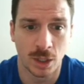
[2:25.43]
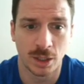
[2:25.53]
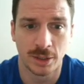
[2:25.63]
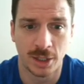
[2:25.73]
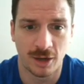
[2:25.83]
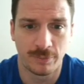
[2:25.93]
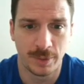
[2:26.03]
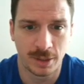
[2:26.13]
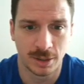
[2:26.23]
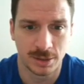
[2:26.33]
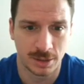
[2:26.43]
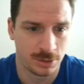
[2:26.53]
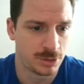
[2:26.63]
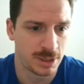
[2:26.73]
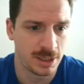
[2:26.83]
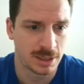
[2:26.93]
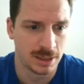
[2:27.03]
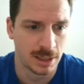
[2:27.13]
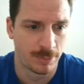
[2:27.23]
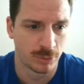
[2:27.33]
enough because you see
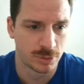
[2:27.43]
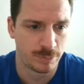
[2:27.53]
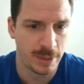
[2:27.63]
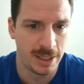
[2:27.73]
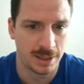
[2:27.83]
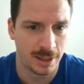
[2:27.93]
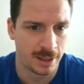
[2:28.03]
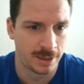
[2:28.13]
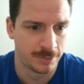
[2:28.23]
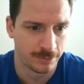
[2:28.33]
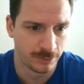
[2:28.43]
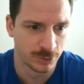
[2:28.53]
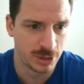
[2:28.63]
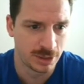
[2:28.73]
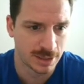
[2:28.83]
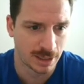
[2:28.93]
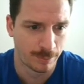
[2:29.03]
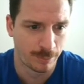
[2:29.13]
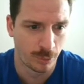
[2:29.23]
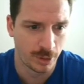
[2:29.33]
Knipple's beat and Virginia's kind
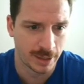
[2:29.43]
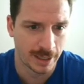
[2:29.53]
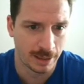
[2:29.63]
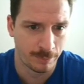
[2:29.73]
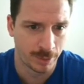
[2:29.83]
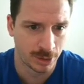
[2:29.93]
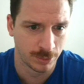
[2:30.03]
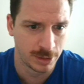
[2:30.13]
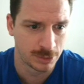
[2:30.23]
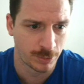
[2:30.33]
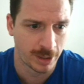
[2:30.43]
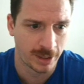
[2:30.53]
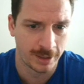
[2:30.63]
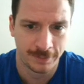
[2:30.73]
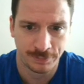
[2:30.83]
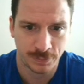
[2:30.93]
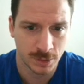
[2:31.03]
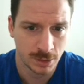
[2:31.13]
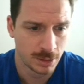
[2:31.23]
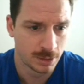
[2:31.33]
of pointing at it. But the reason why
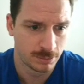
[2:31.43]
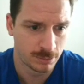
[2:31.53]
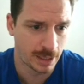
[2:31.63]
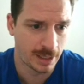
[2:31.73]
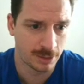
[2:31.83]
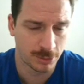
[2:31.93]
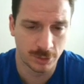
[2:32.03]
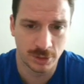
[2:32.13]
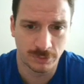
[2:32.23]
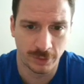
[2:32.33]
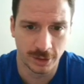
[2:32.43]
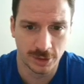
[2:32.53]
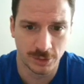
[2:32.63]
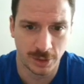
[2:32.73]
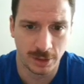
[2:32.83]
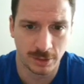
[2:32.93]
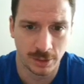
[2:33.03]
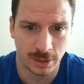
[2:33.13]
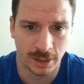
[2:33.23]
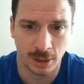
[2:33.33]
they can't throw this flare screen
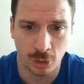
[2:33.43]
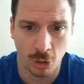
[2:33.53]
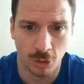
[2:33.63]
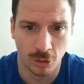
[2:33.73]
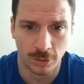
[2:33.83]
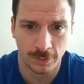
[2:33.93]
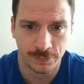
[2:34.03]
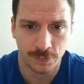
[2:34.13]
like a curl